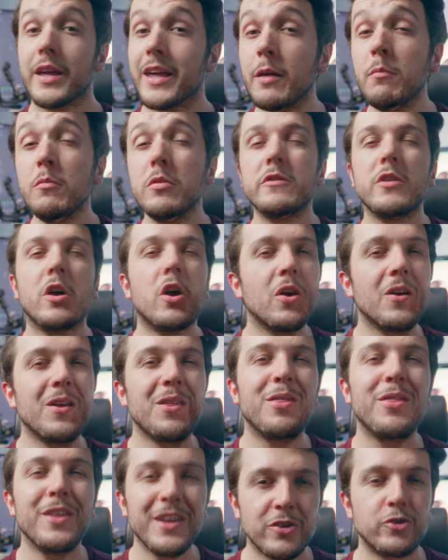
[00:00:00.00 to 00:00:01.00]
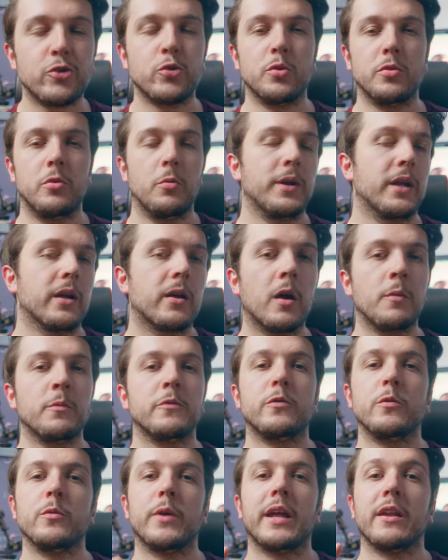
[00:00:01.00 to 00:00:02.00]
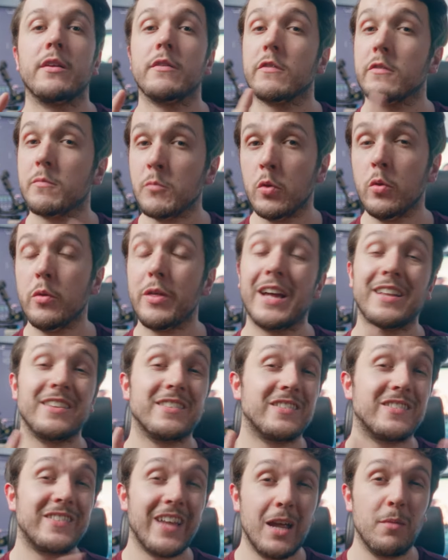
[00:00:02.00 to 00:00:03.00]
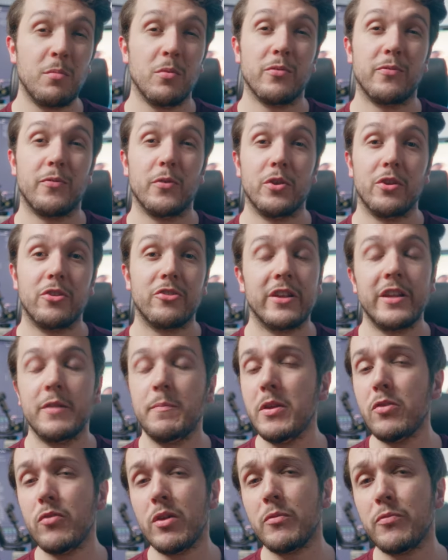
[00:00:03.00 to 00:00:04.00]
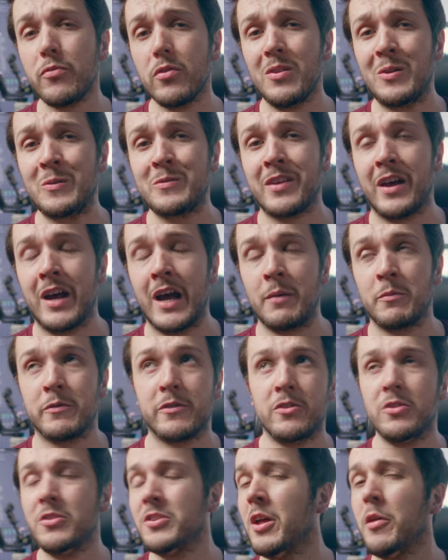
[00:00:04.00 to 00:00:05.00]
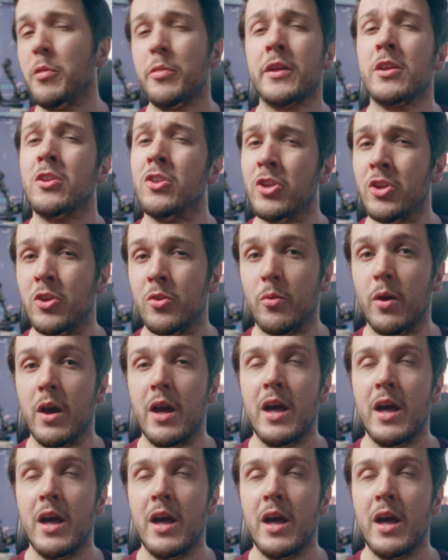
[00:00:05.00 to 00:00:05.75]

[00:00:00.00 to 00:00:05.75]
Gimbals are the tool when it comes to getting smooth and stable footage, and they've been around for a long time, so they're nothing new.